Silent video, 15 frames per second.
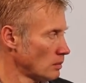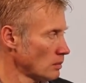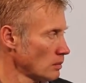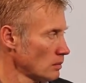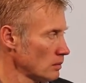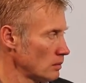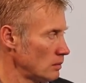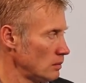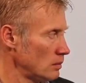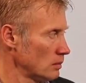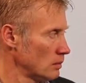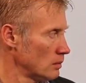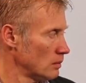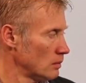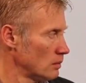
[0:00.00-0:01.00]

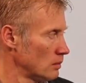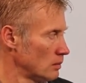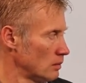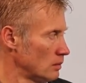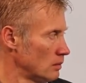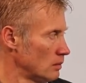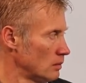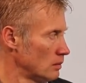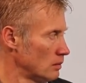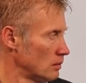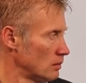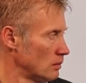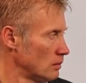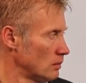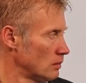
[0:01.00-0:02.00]

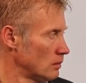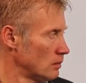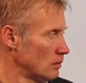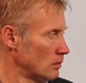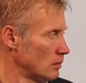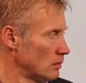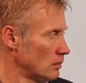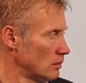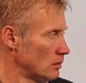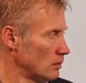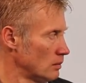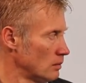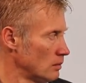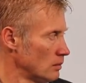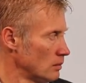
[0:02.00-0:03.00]
No words are spoken by the person on screen.